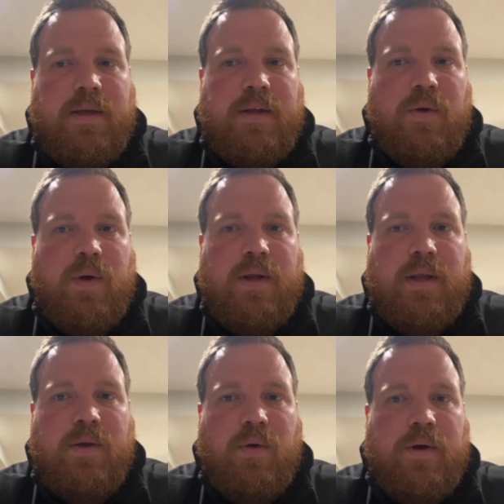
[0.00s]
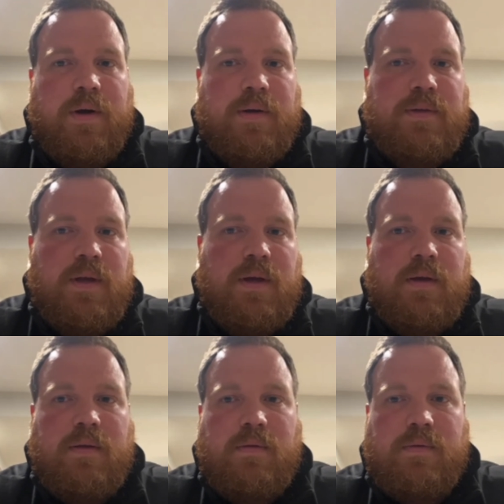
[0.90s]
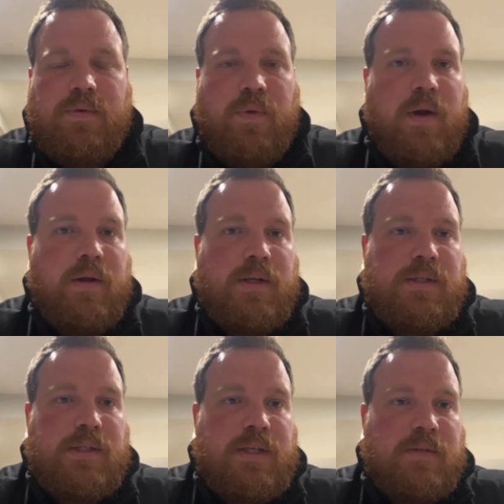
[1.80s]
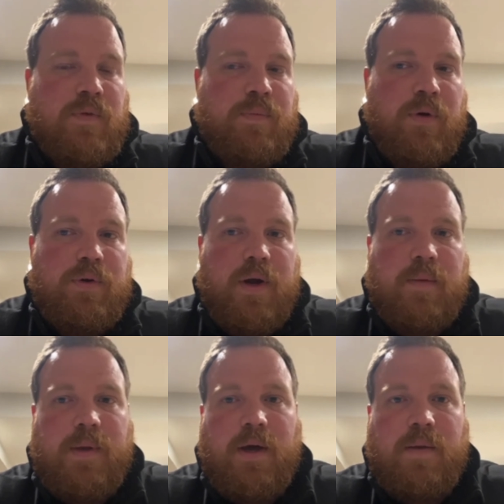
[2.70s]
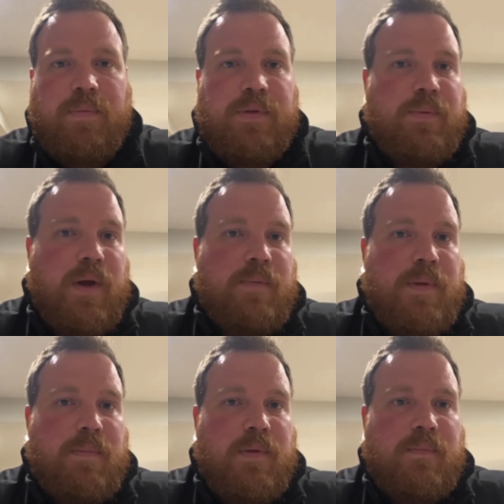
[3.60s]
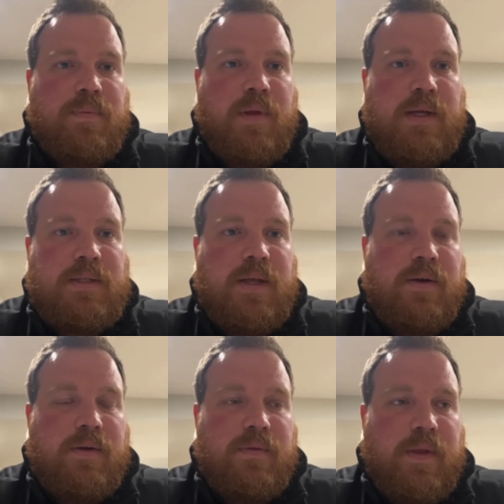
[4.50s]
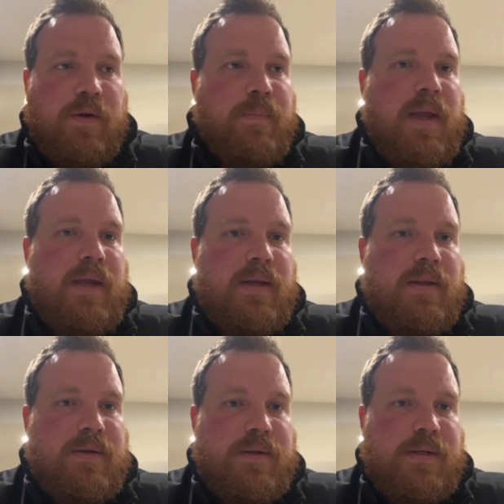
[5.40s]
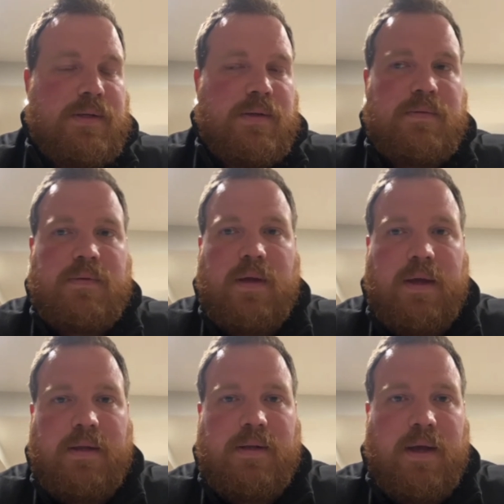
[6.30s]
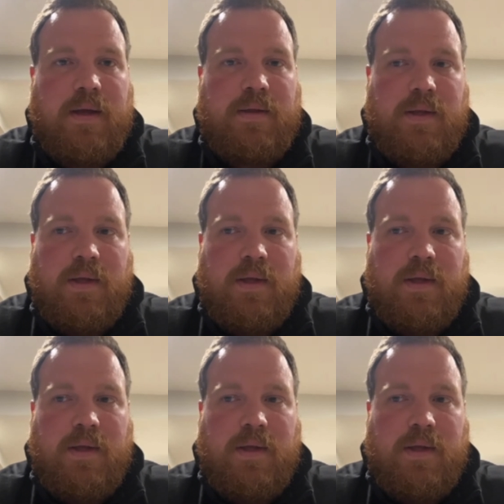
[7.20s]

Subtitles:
you know what, in order to run a successful program, you got to put the right people in place that are making the decisions. And I